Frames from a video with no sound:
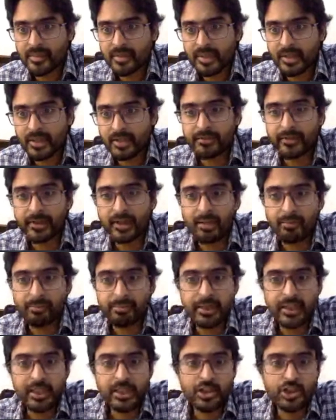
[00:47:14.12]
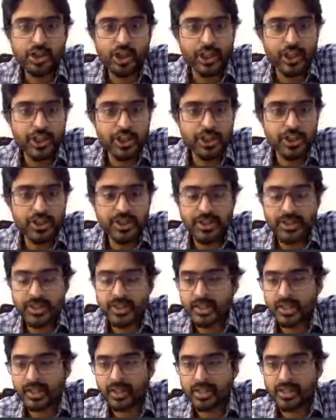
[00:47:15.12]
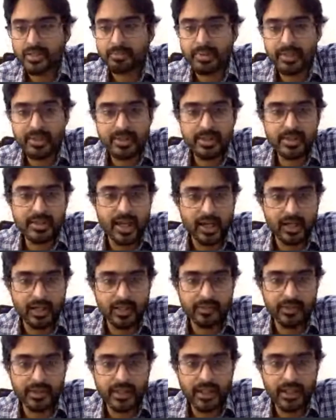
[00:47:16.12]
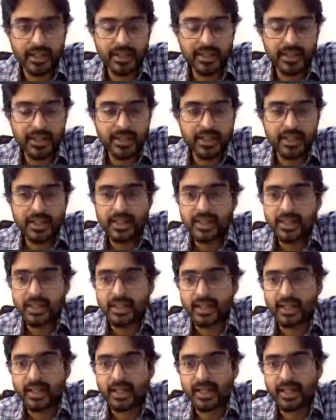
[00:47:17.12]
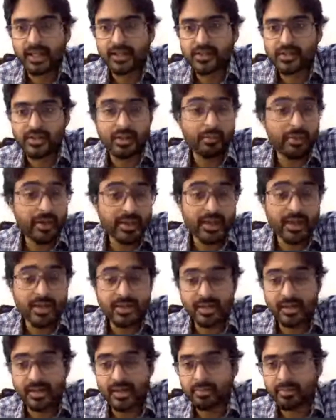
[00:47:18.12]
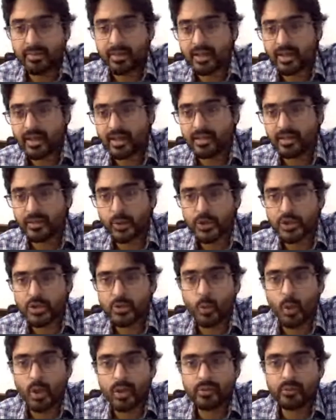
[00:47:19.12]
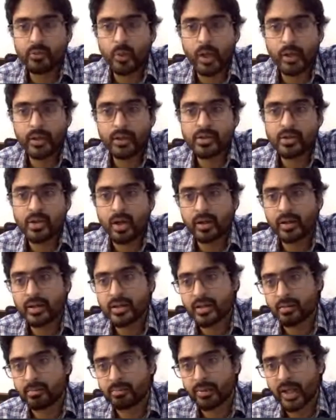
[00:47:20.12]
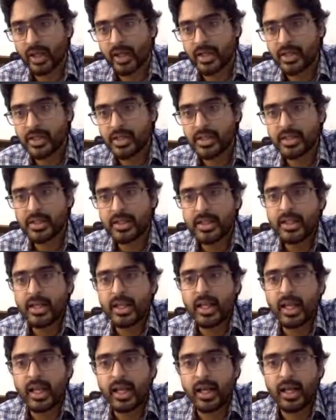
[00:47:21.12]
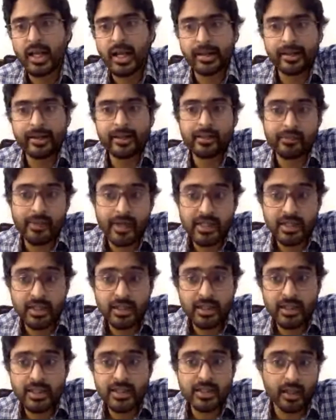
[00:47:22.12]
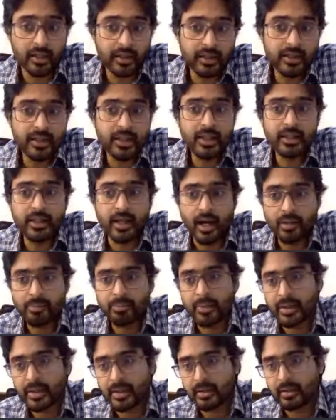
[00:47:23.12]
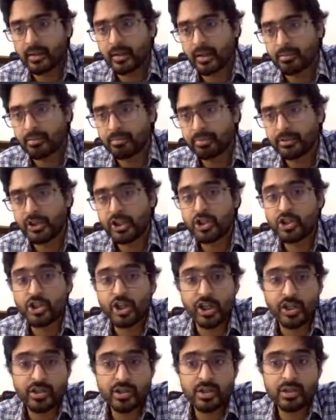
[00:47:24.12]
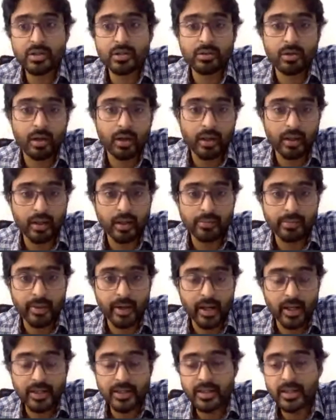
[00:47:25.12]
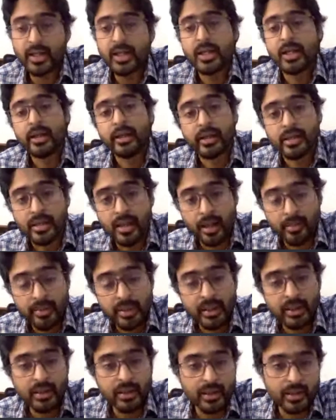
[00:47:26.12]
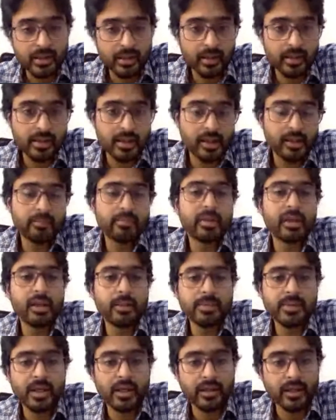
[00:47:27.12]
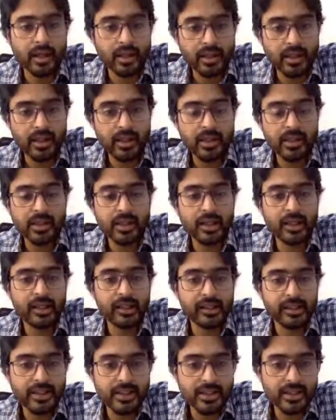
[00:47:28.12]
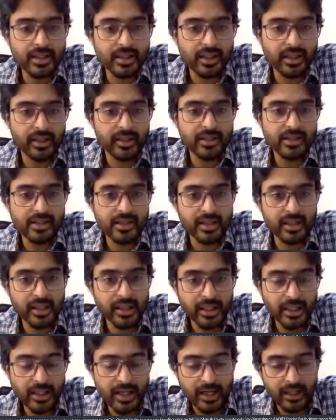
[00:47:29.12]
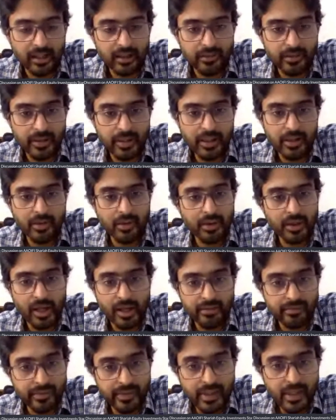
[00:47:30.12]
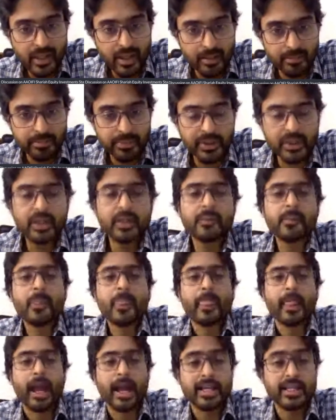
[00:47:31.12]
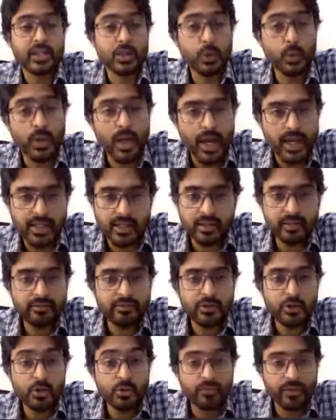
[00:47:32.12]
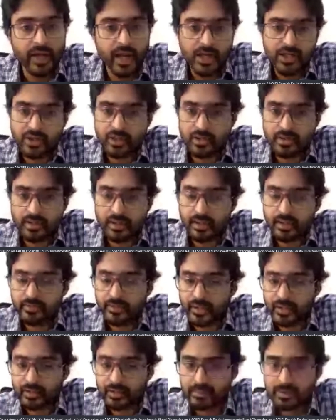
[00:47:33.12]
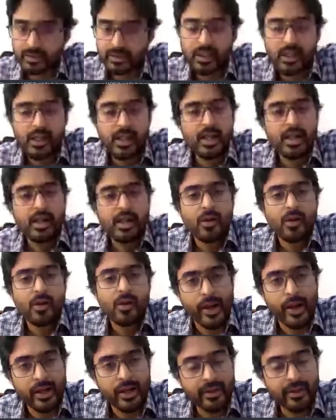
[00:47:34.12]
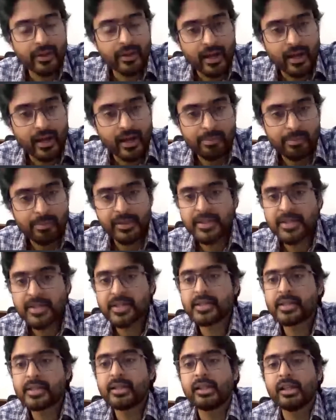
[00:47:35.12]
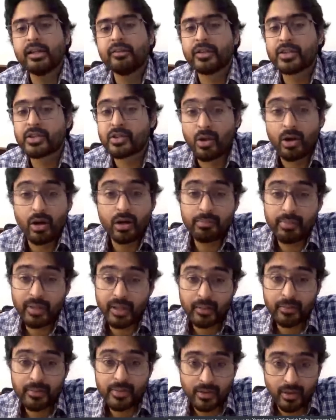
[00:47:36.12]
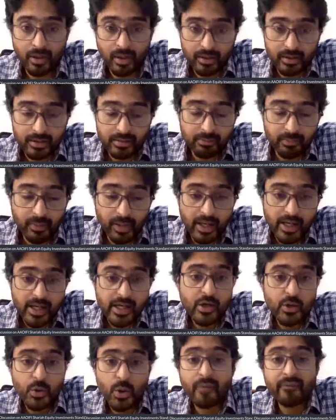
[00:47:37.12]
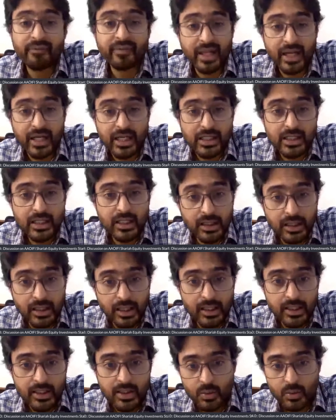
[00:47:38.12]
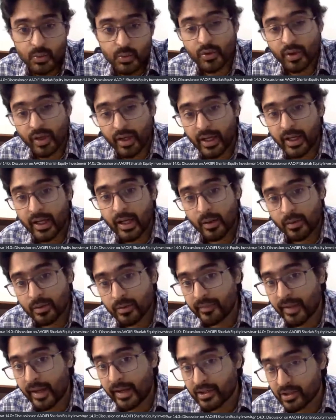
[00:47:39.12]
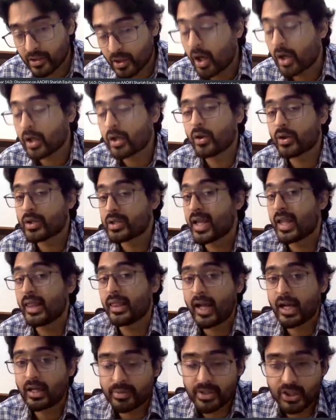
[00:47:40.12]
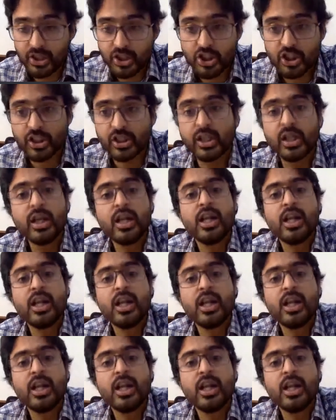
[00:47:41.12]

If a company changes its business activity, so somebody is asking, let me read the question. What if one stock is compliant and I invest in it, suddenly that particular company changes to non-halal products? Islamically research team keeps conducting its screening activity on every company as soon as the new financials are available. Whenever that happens, if a stock becomes non-compliant, you have 90 days to trade out of that stock or sell that position.